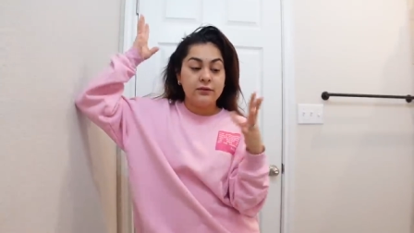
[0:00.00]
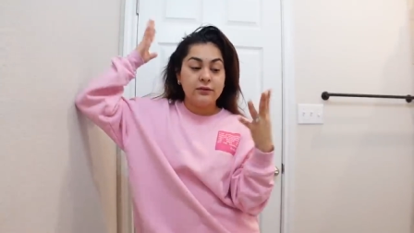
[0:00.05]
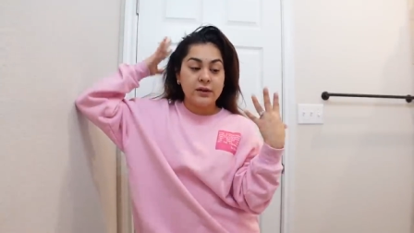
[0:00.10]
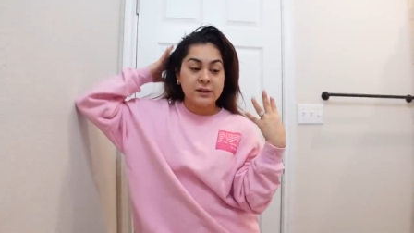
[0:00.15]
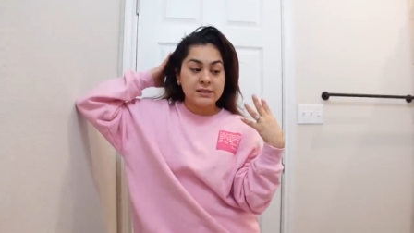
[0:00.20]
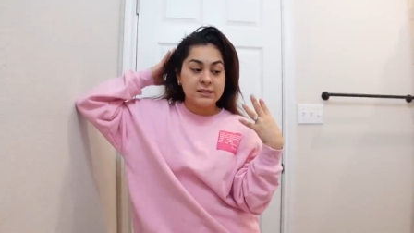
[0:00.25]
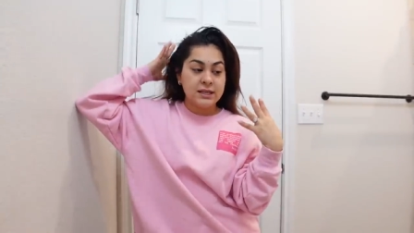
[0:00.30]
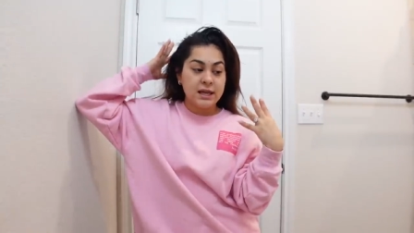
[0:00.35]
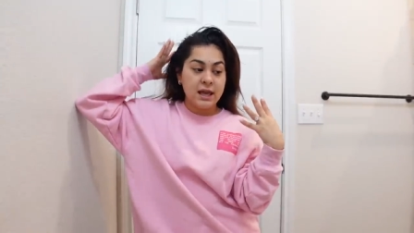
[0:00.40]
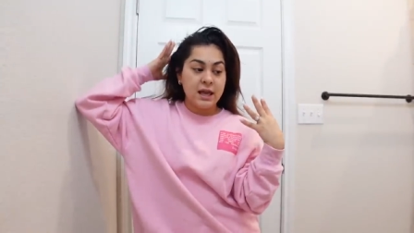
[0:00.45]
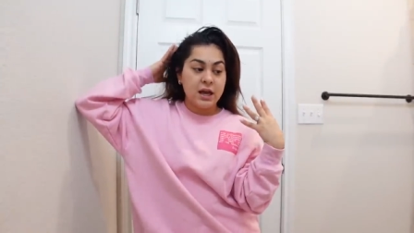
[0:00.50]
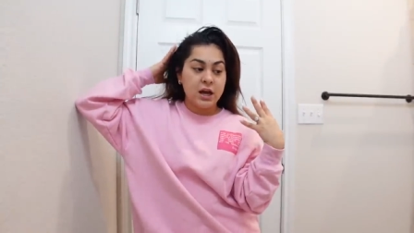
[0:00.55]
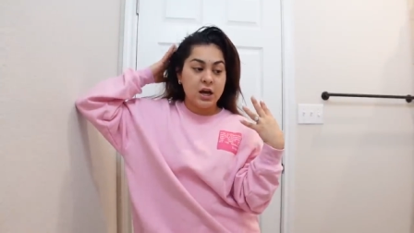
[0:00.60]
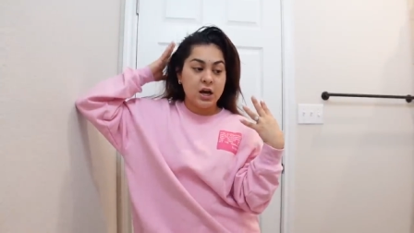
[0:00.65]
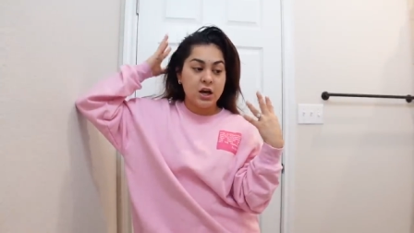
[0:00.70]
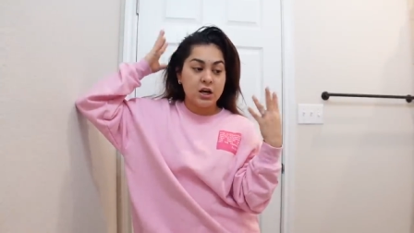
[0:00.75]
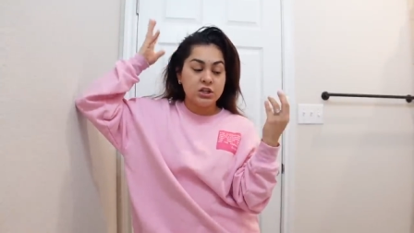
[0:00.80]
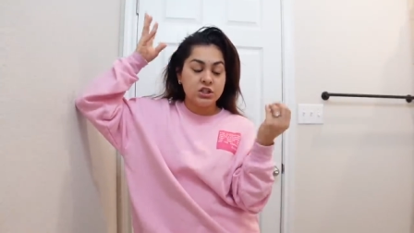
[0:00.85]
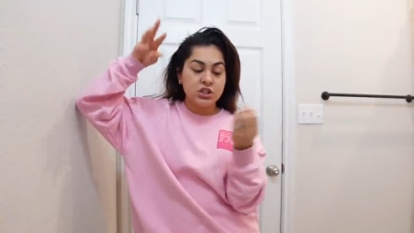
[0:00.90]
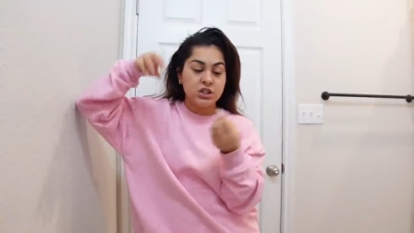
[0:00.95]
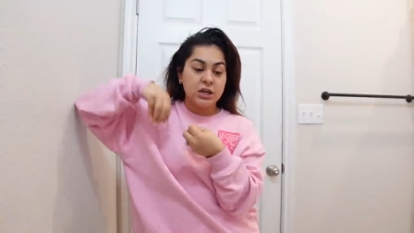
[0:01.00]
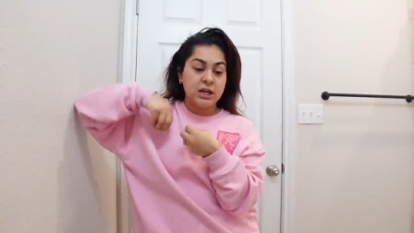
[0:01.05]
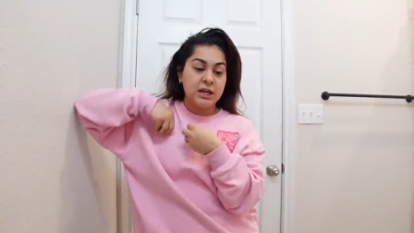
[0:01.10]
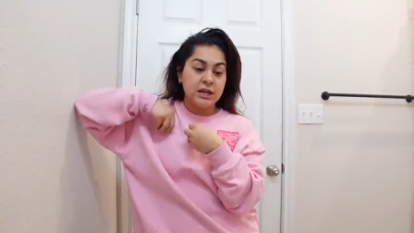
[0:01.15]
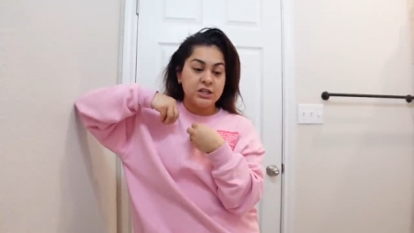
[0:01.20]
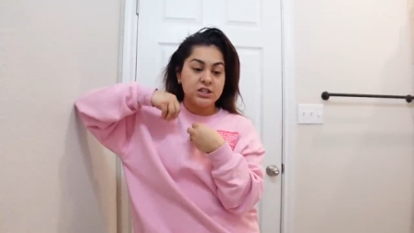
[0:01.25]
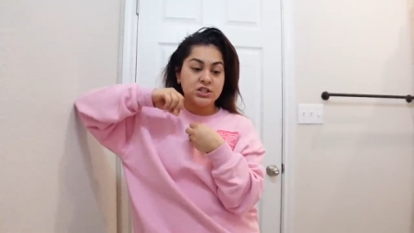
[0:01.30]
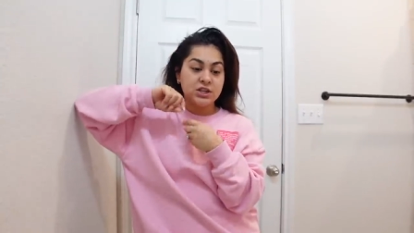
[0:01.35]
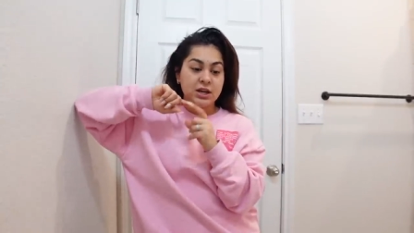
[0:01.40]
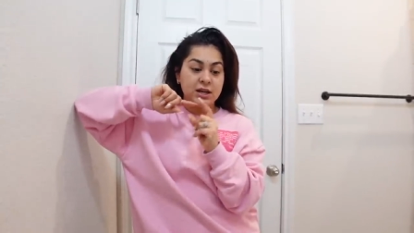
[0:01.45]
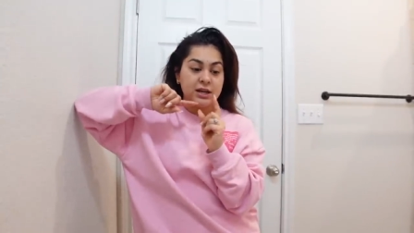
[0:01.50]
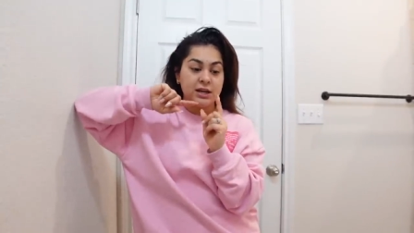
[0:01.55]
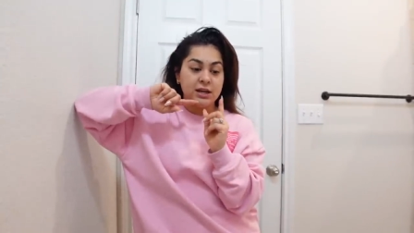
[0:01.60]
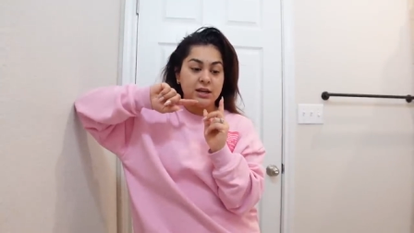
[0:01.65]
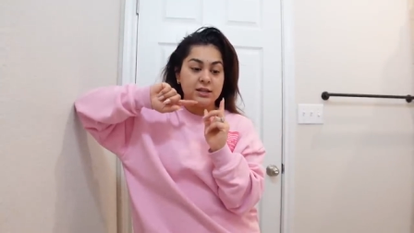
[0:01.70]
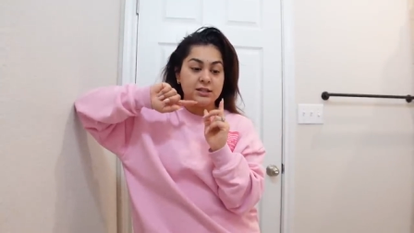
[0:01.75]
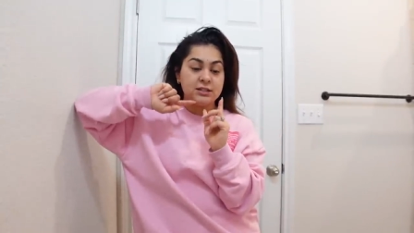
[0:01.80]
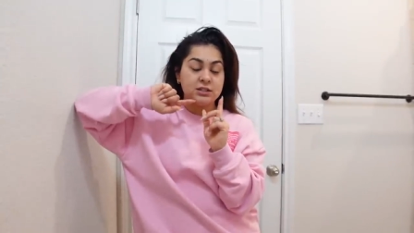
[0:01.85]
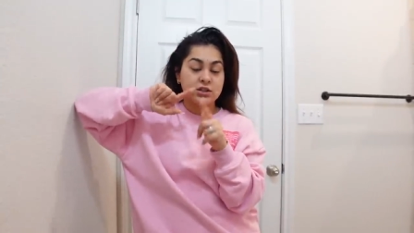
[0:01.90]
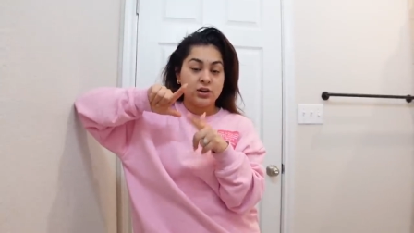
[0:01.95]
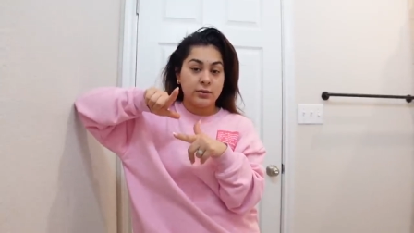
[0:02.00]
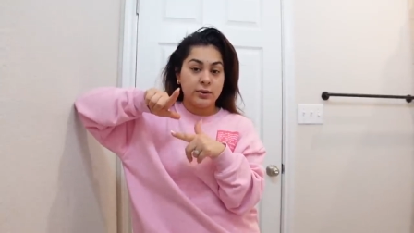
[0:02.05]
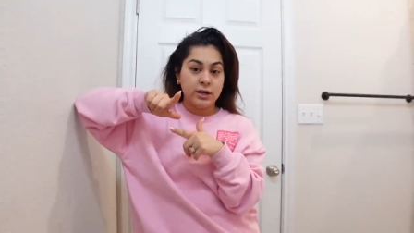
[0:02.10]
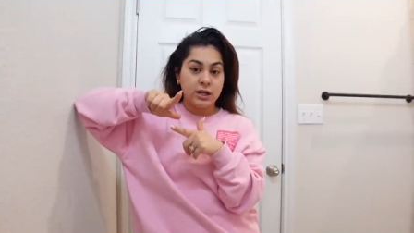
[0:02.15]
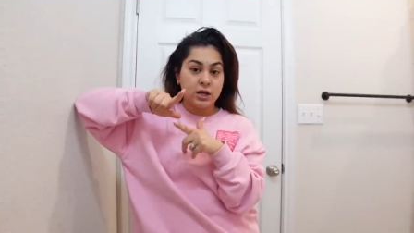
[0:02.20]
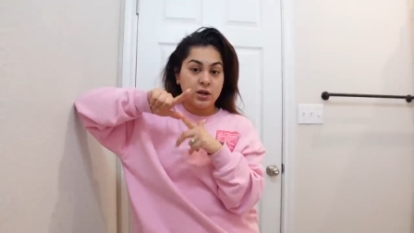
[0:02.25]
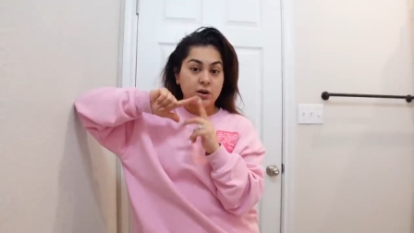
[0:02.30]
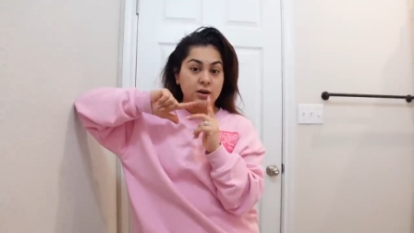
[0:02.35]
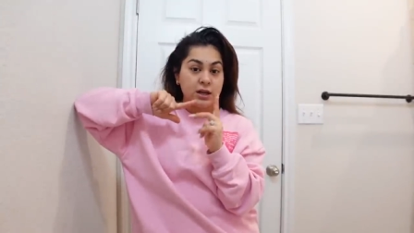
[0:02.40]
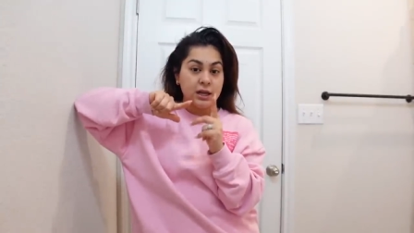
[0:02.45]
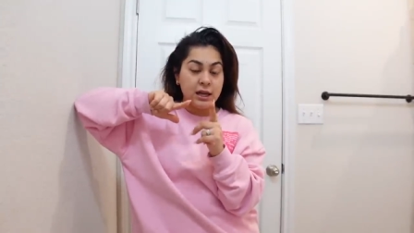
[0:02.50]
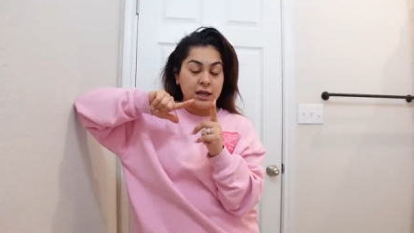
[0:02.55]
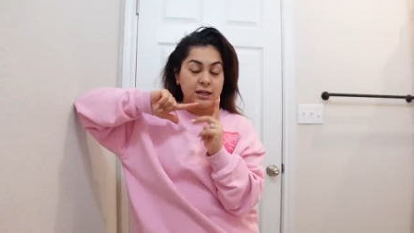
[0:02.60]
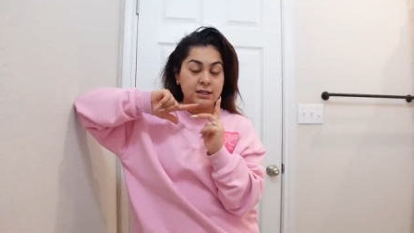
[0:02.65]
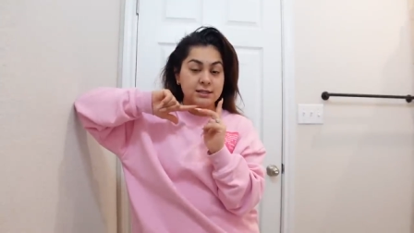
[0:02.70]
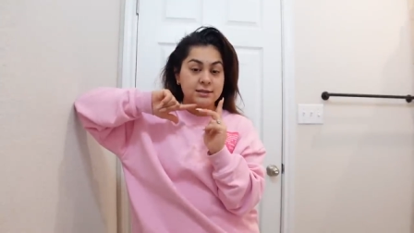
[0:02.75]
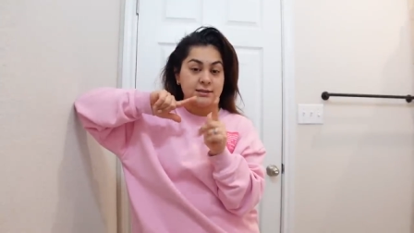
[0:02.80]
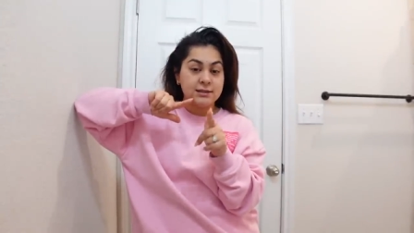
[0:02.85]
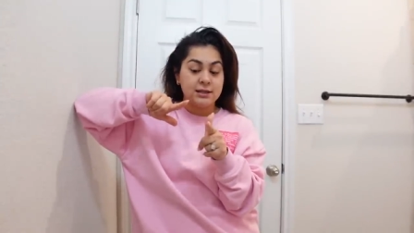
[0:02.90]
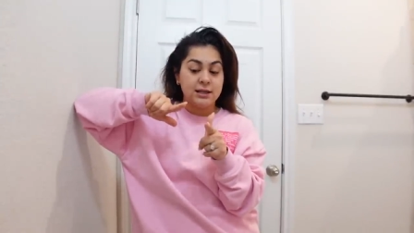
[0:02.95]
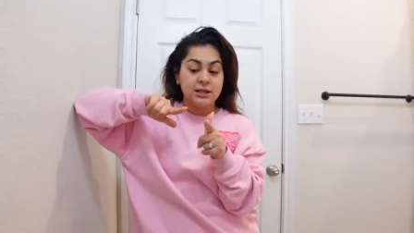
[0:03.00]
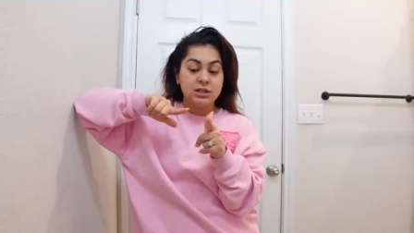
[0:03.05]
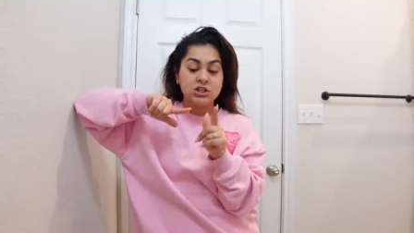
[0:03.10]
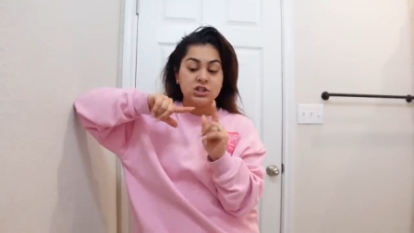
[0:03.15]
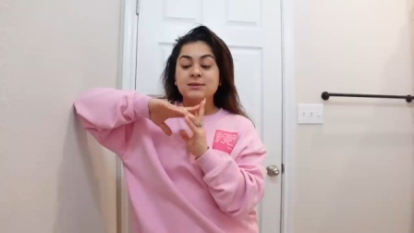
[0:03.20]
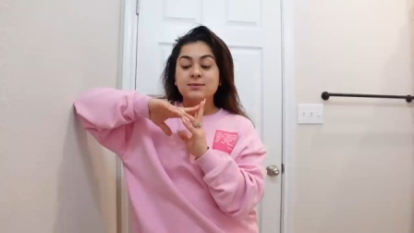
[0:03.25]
fix the hair, change, and start working on Caden's lunch.